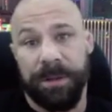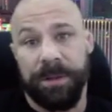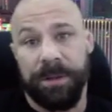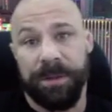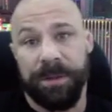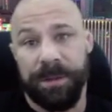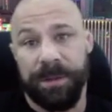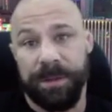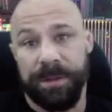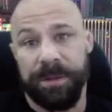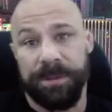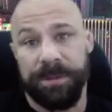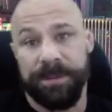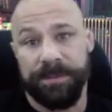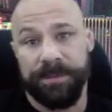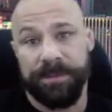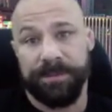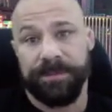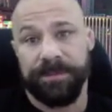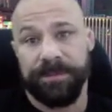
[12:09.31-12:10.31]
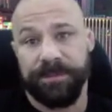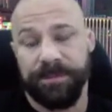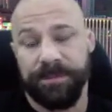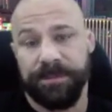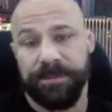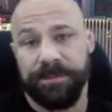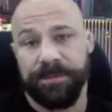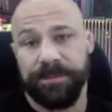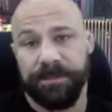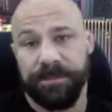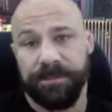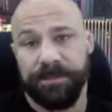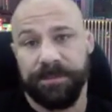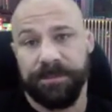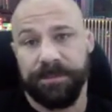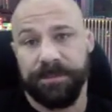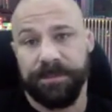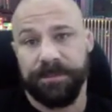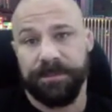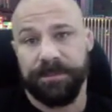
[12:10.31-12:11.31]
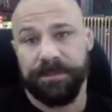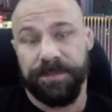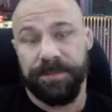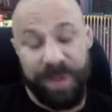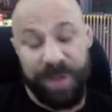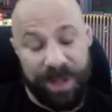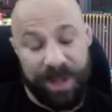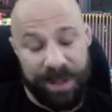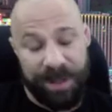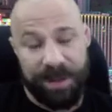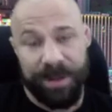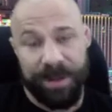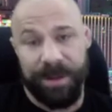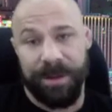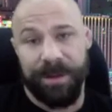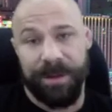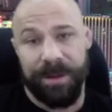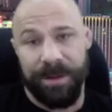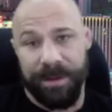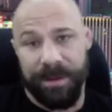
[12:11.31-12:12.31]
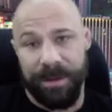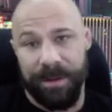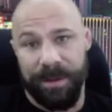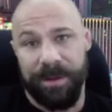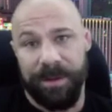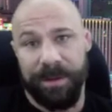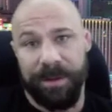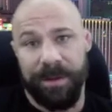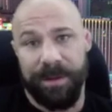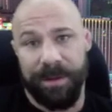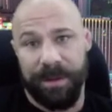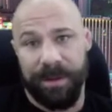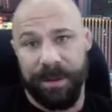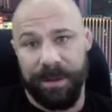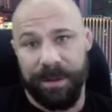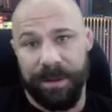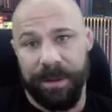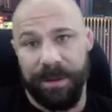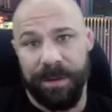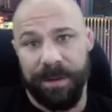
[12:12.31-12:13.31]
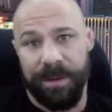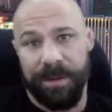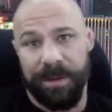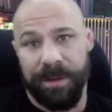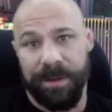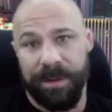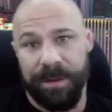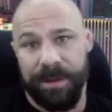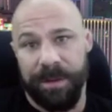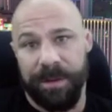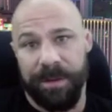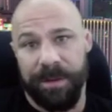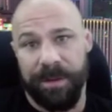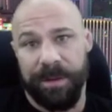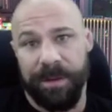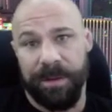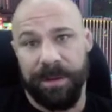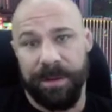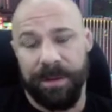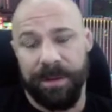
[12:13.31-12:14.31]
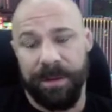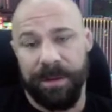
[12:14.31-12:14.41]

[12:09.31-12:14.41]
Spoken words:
[no speech]